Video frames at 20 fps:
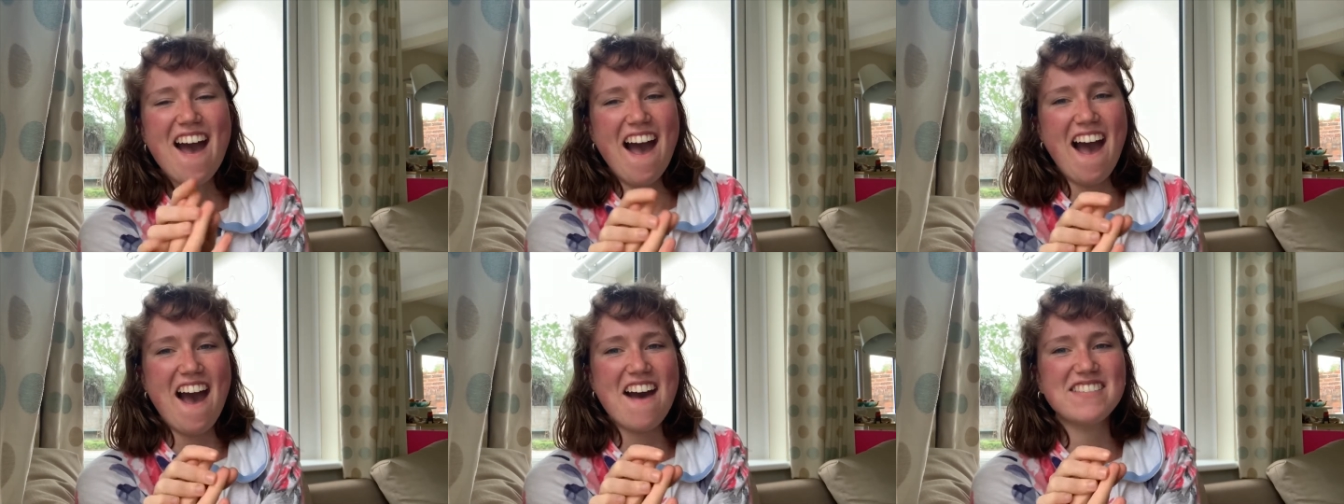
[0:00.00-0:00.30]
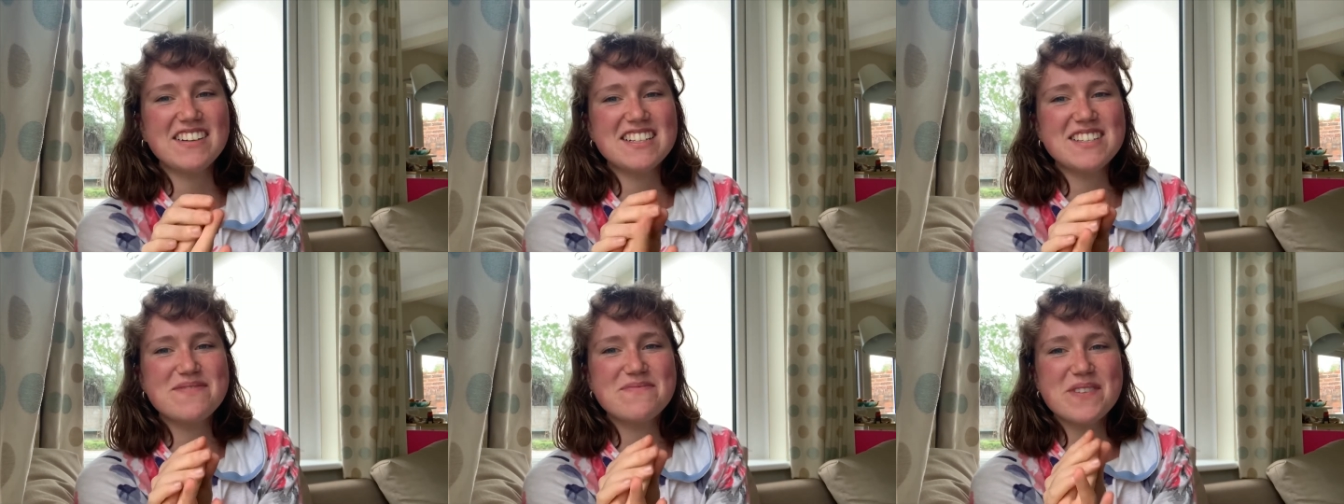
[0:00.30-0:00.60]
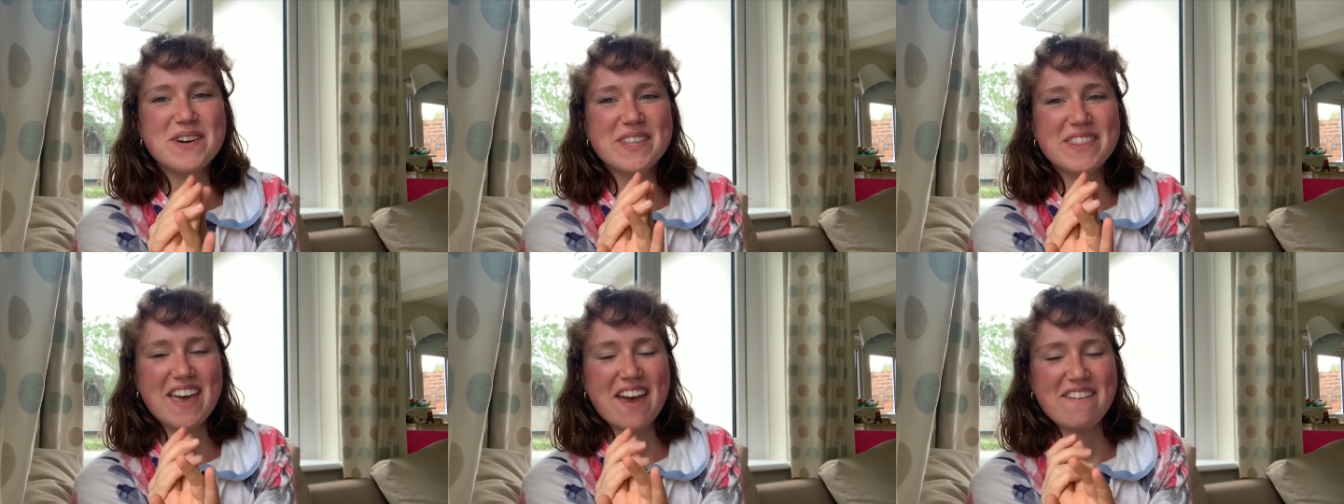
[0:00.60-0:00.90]
I was
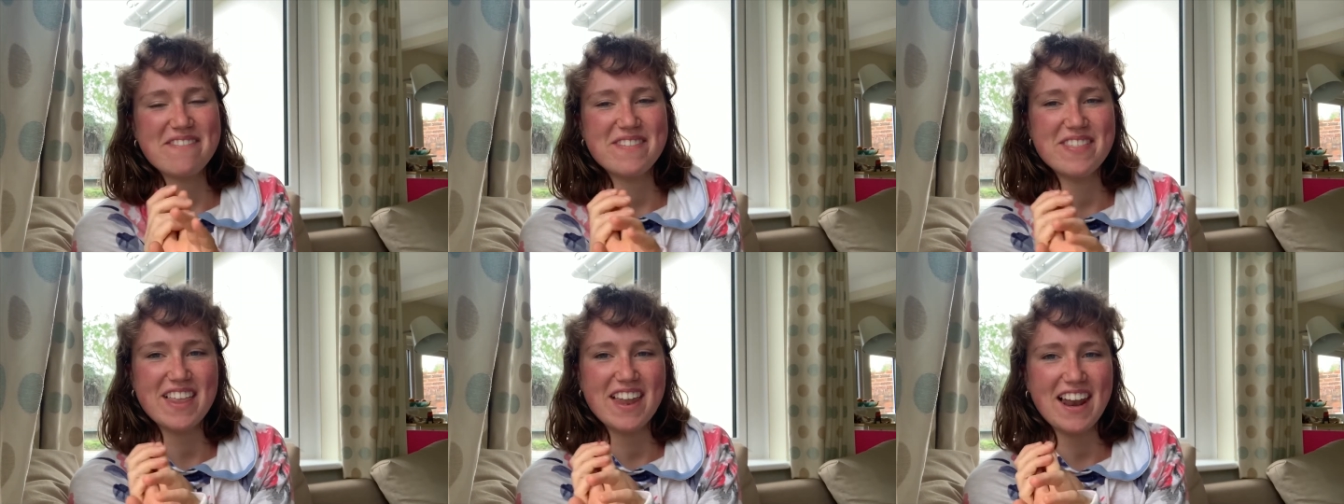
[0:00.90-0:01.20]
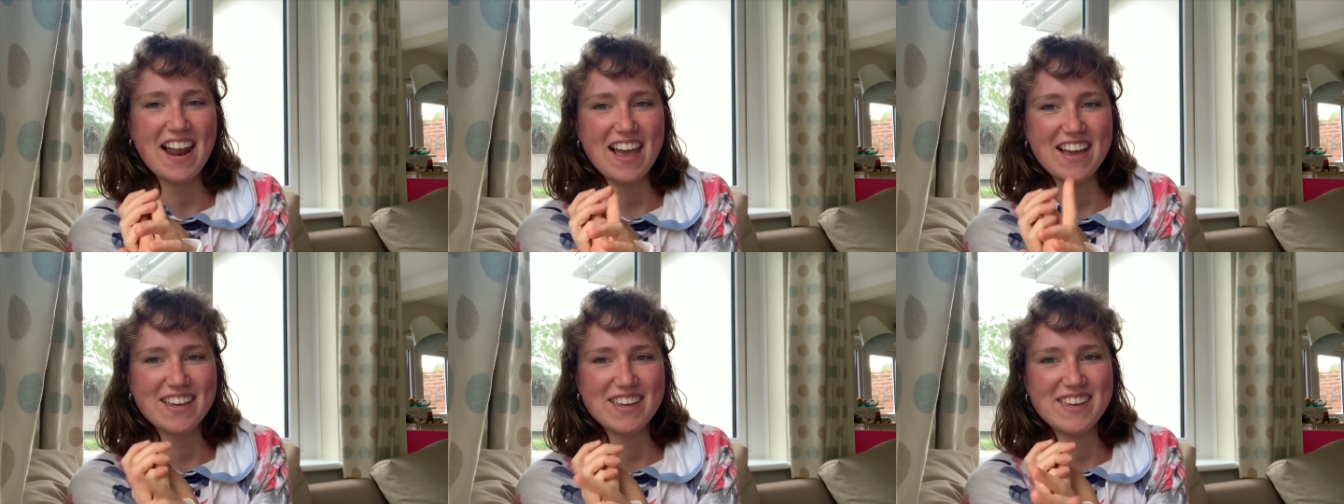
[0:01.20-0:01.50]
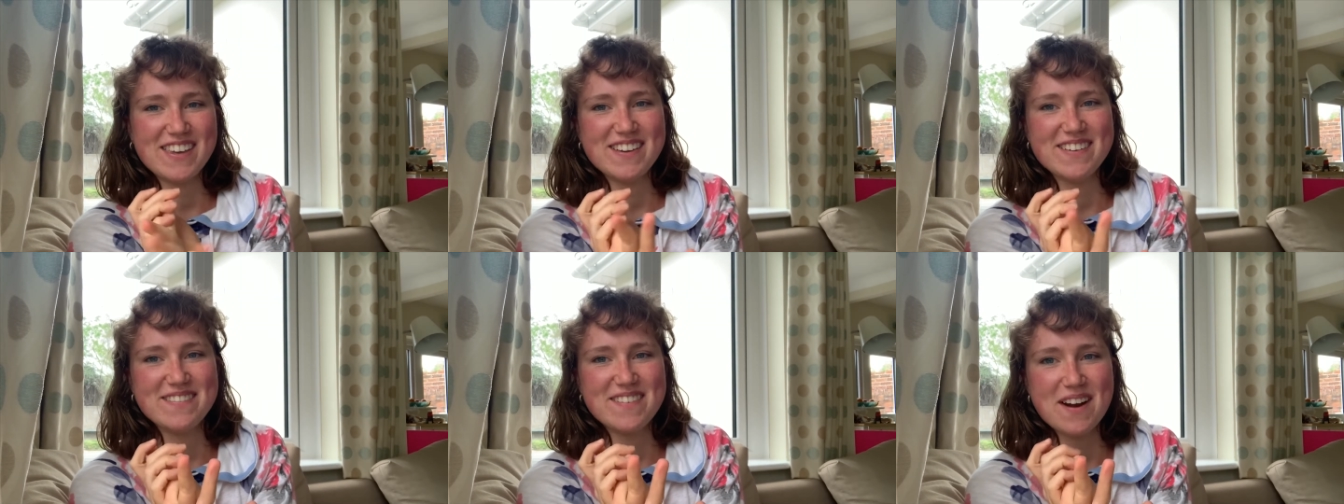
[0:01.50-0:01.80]
more there for the like
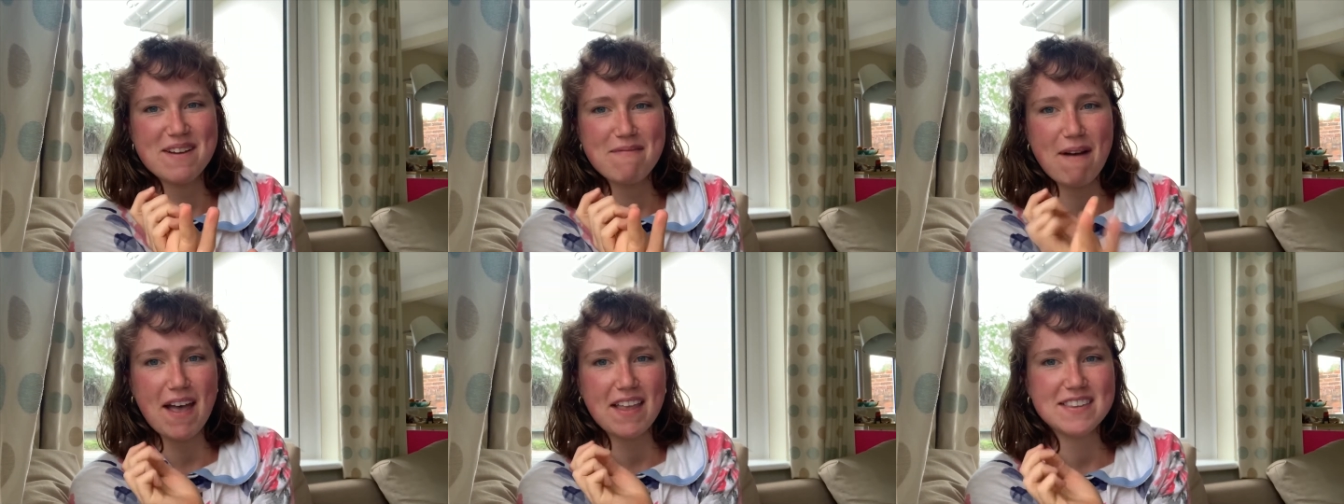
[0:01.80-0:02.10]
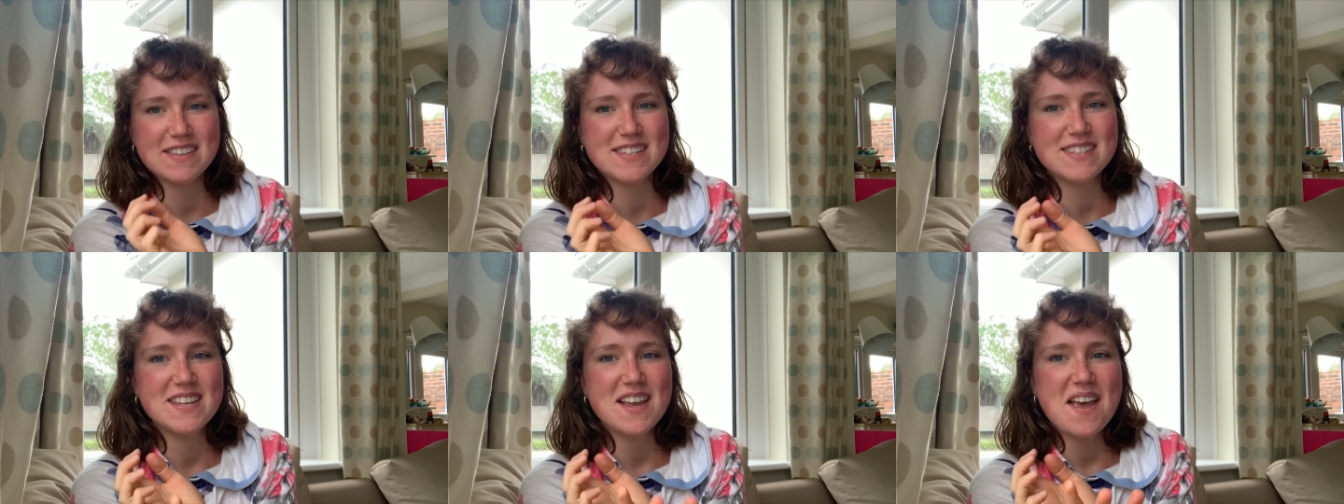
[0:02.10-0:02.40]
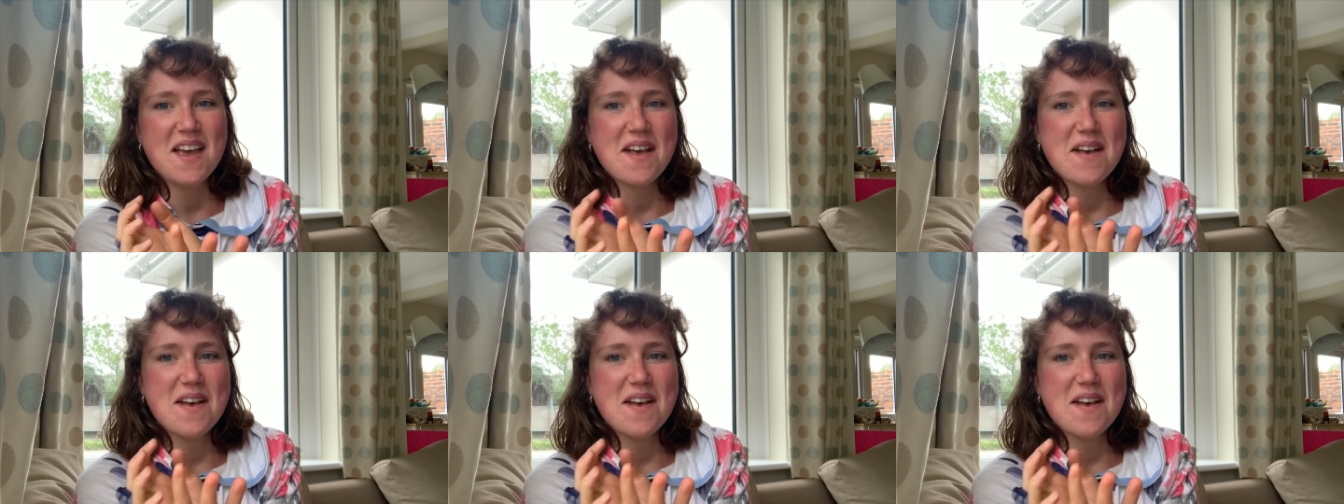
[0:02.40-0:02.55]
cute romance.